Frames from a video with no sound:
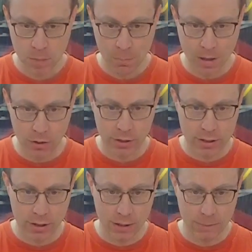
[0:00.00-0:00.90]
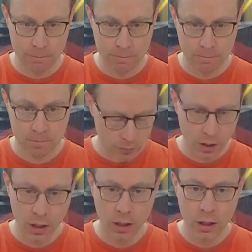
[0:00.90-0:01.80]
melody side.
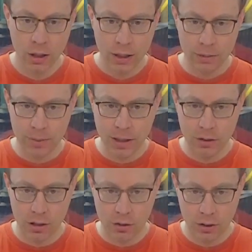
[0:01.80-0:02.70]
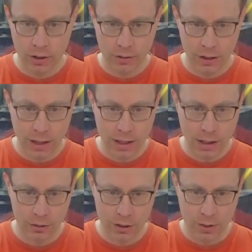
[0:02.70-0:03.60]
In piano accordion the
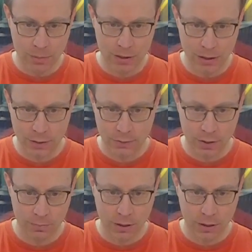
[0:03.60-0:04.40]
layout is a bit different,